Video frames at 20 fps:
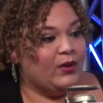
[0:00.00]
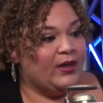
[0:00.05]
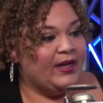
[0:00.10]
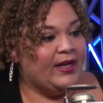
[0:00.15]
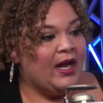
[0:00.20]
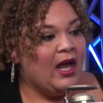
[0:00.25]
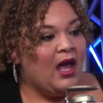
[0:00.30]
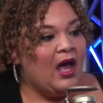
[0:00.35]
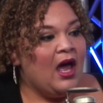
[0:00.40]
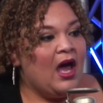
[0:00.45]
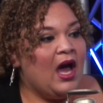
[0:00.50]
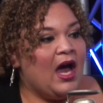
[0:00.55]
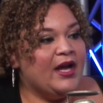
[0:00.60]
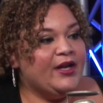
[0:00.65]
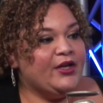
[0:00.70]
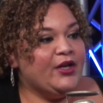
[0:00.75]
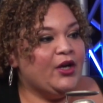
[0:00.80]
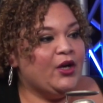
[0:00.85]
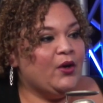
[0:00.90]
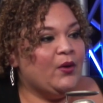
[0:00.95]
it. I
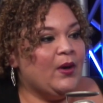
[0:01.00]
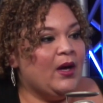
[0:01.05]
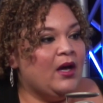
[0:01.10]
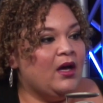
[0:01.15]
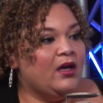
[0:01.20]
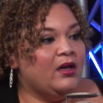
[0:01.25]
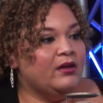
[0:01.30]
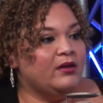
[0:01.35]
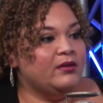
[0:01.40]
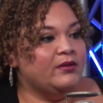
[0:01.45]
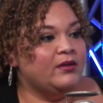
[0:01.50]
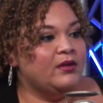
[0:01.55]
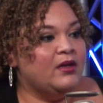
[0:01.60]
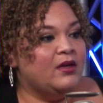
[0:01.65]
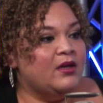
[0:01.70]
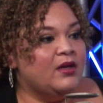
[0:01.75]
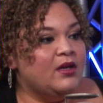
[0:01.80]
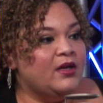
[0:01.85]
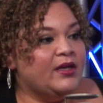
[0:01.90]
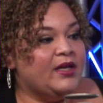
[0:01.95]
know
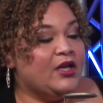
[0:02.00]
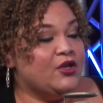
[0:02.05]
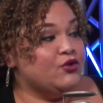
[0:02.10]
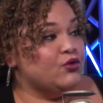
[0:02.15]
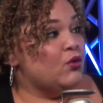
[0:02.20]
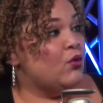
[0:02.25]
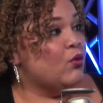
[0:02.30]
Kendra